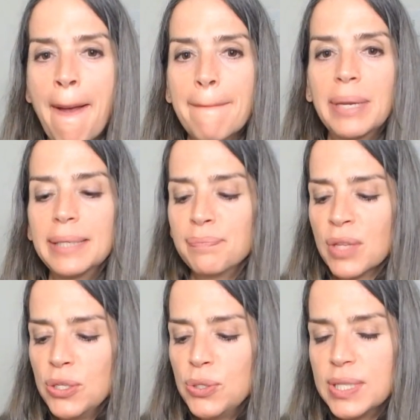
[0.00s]
But
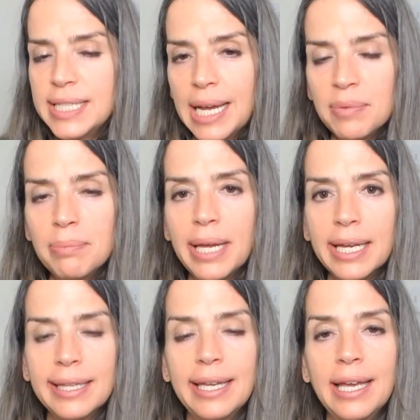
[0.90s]
you can tap the back
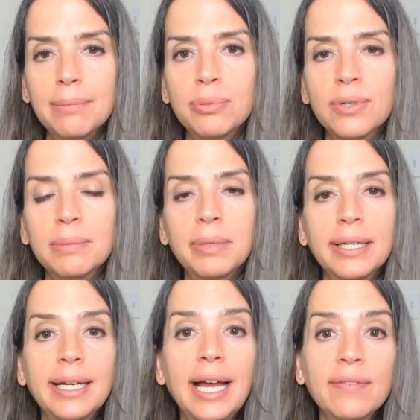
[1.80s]
of the hand point by
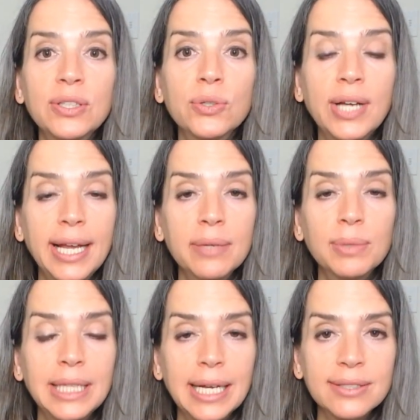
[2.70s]
having your hand
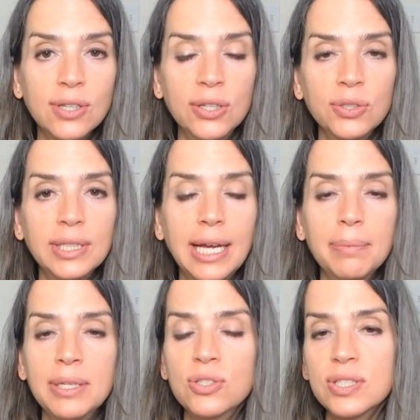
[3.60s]
relaxed on your lap
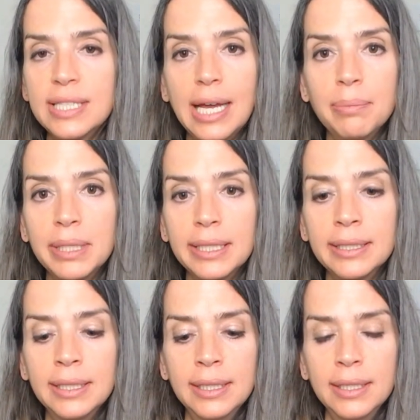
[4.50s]
and just tapping,
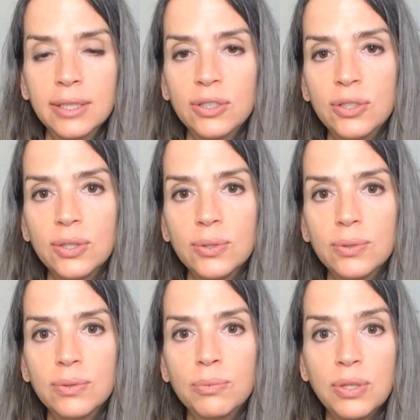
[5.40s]

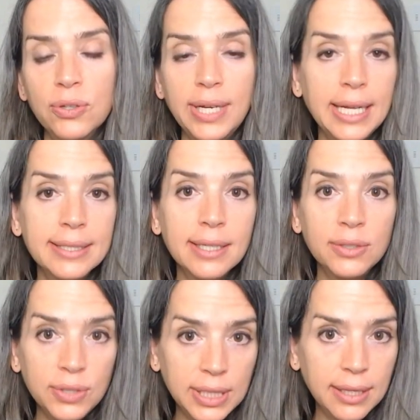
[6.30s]
with your hands
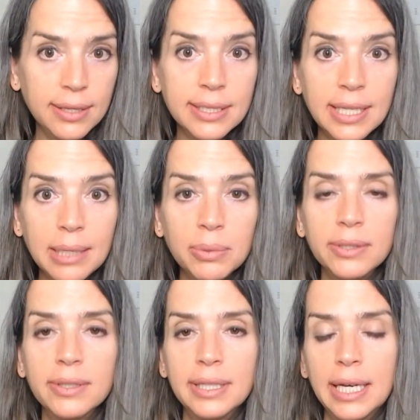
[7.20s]
underneath the table
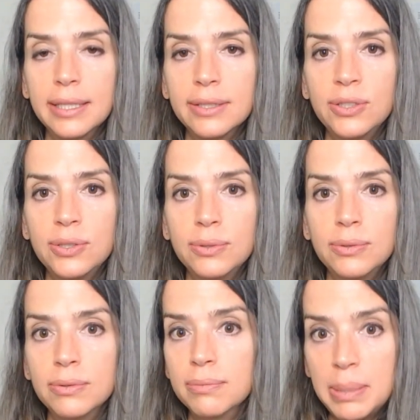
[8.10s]
that
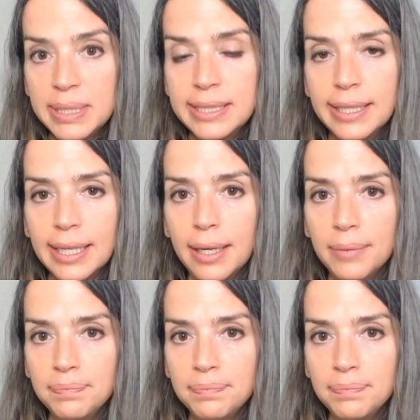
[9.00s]
you may be sitting at.